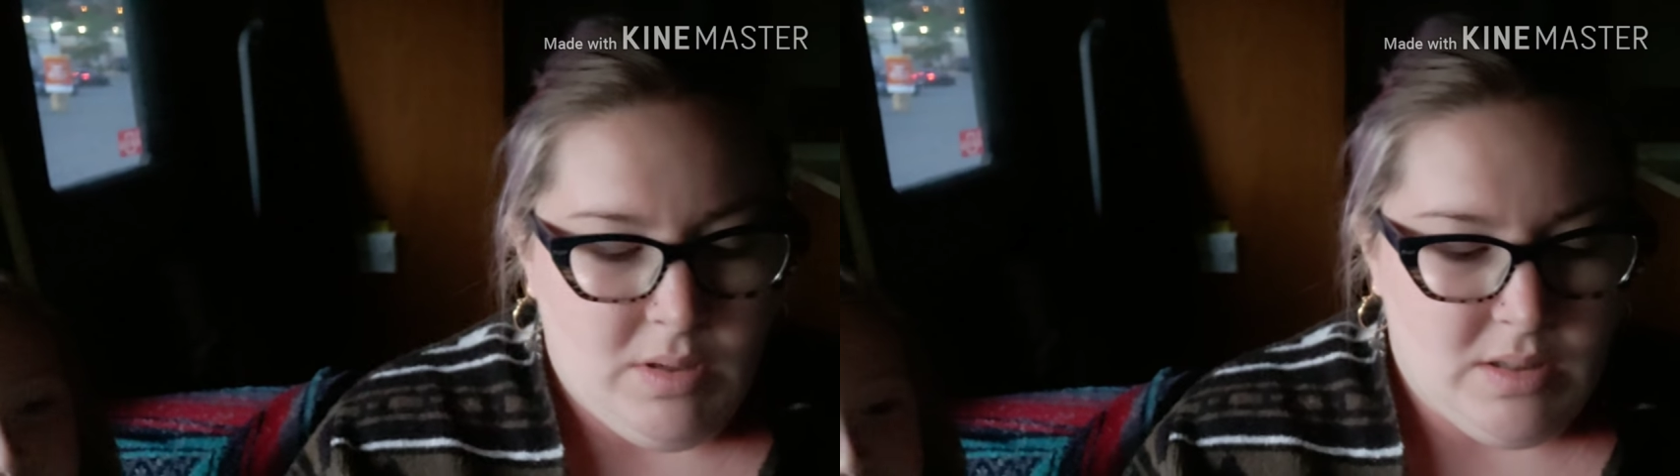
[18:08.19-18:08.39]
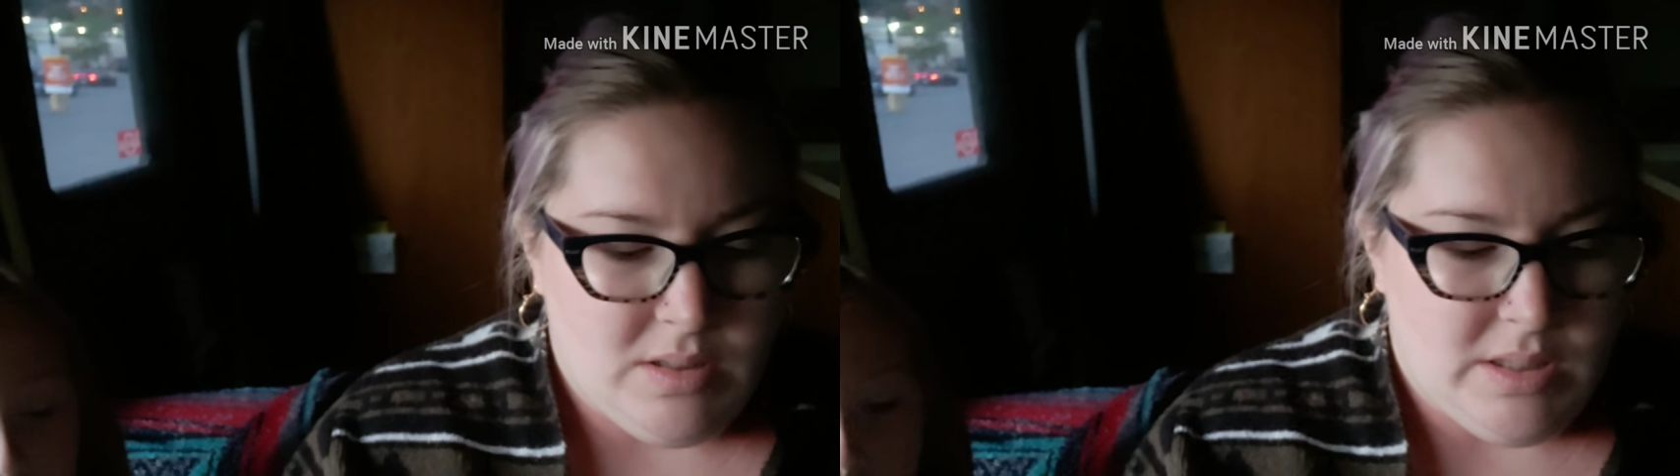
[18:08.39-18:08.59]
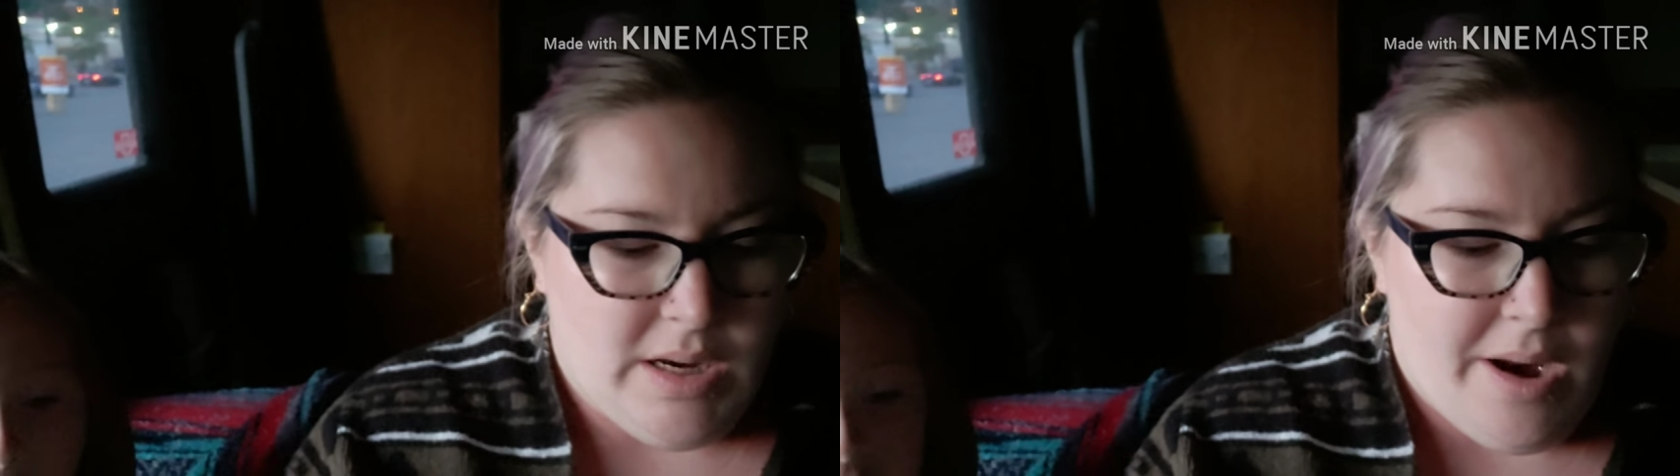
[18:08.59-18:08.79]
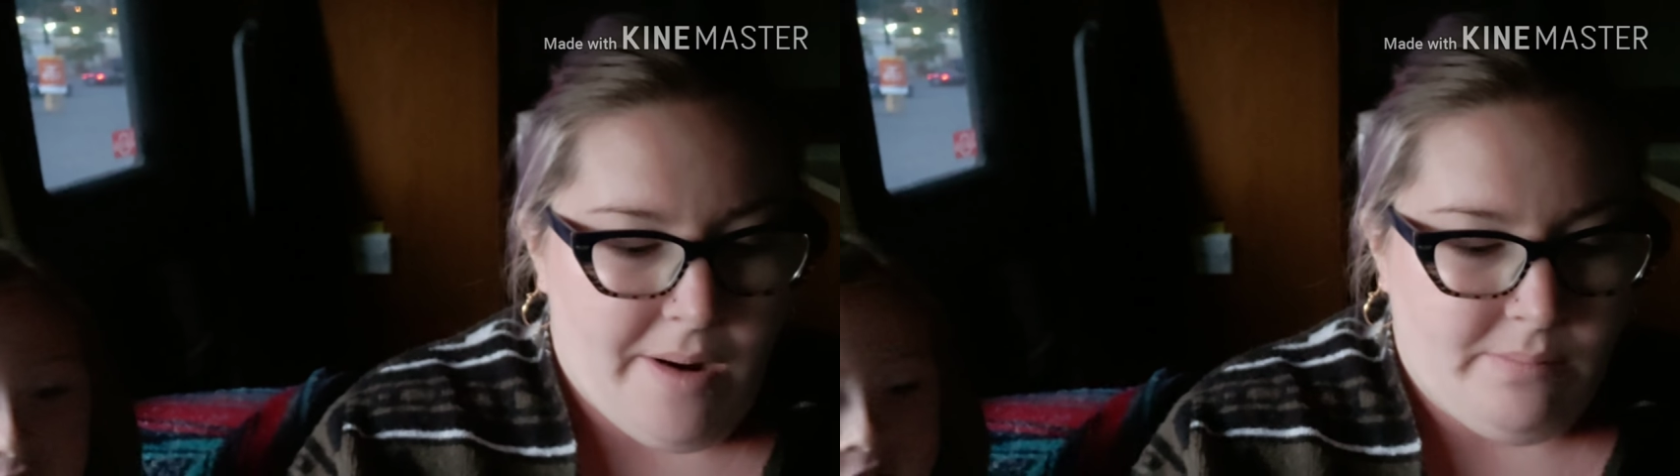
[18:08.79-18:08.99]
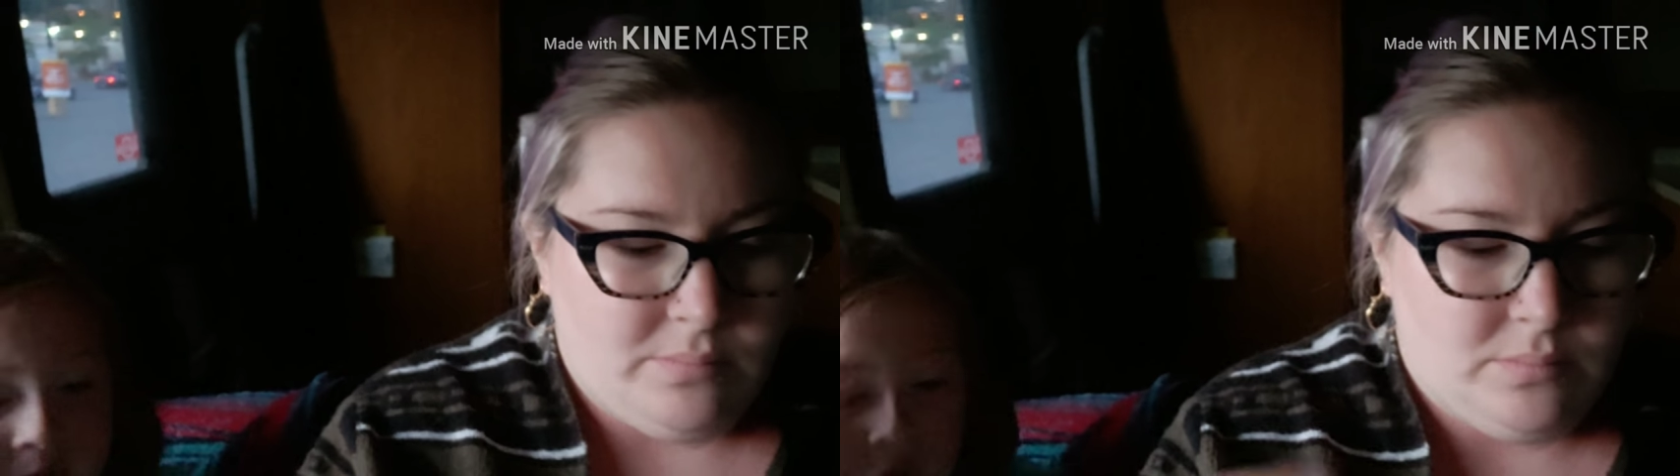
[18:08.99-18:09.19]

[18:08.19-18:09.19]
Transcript: else is in here?